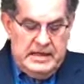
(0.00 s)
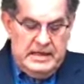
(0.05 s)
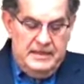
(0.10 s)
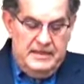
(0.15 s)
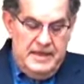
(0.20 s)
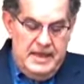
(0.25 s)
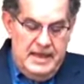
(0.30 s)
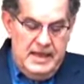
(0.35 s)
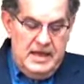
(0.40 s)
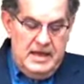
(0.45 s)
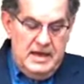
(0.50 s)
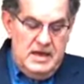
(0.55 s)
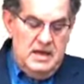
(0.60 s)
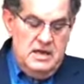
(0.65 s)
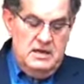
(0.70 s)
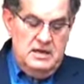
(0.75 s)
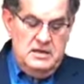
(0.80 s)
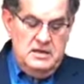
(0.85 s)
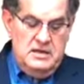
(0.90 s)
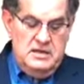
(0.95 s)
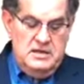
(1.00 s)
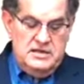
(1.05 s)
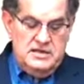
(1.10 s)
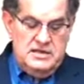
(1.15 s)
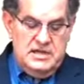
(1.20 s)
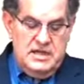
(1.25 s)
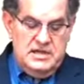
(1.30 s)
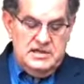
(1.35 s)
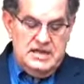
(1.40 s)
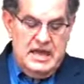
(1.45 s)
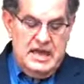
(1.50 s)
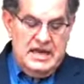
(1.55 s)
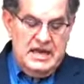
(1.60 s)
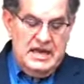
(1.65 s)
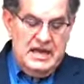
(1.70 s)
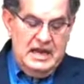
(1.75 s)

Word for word: And then it says, And